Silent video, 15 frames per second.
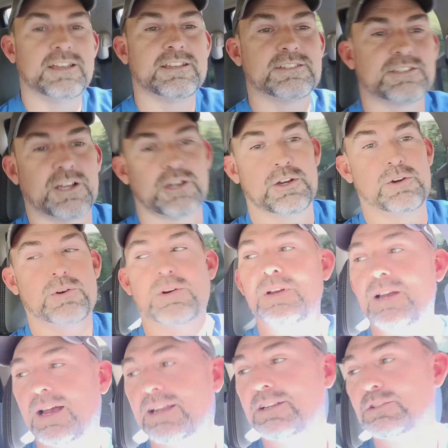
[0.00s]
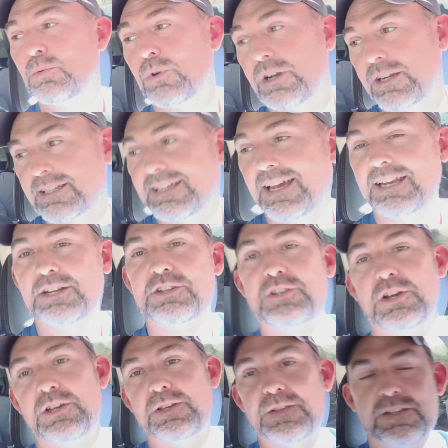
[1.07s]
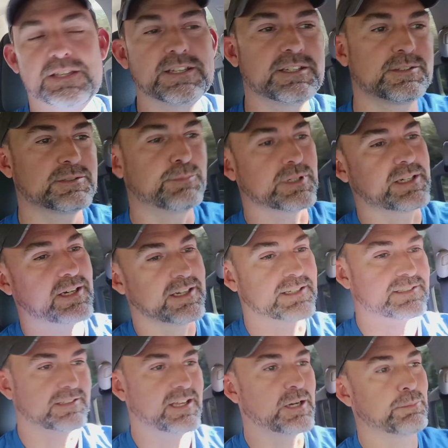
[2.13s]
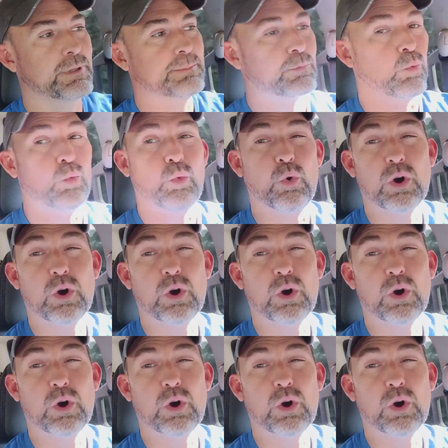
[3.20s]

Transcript: So I just wanted to kind of show you this because a lot of people